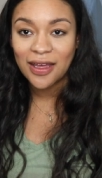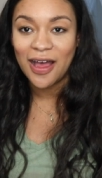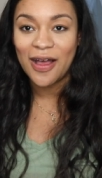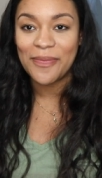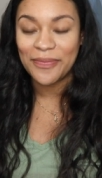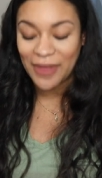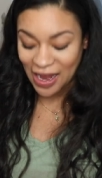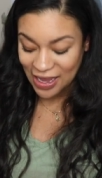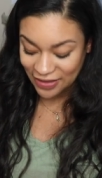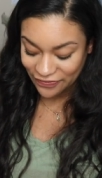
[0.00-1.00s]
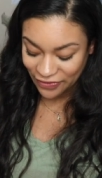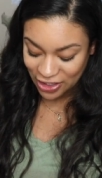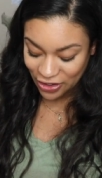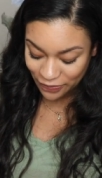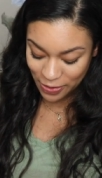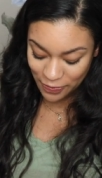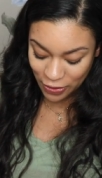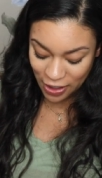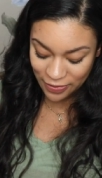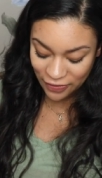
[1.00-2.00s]
Um, I figure if people
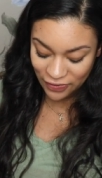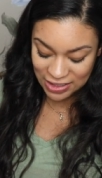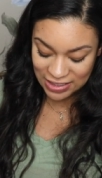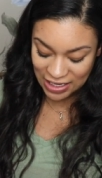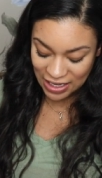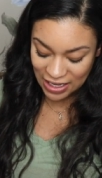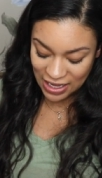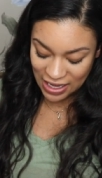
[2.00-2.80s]
come to visit,